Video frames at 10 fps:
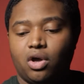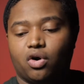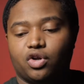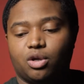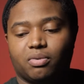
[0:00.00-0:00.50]

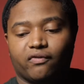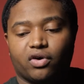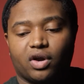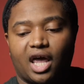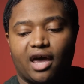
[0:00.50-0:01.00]
or do you
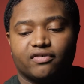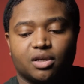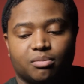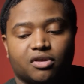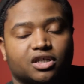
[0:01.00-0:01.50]
prefer to have
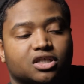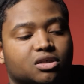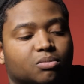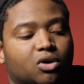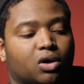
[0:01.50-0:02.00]
something
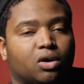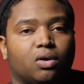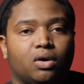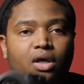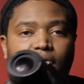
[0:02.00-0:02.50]

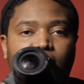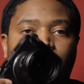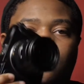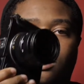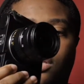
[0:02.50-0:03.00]
small
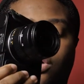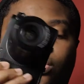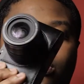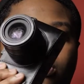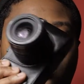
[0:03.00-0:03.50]
and
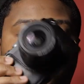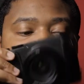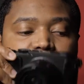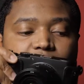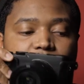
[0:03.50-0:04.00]
low
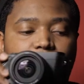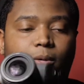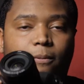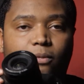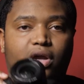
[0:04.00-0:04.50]
profile?
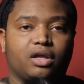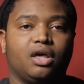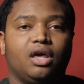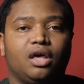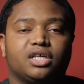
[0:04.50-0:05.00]
Right?
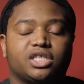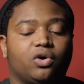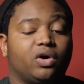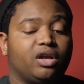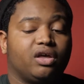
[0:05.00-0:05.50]

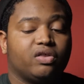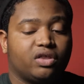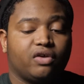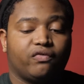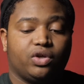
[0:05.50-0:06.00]
So another
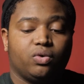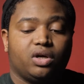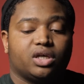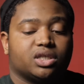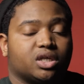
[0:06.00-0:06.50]
thing for you to
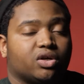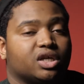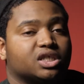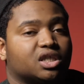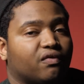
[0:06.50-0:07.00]
consider
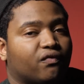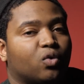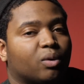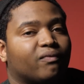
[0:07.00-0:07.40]
is the form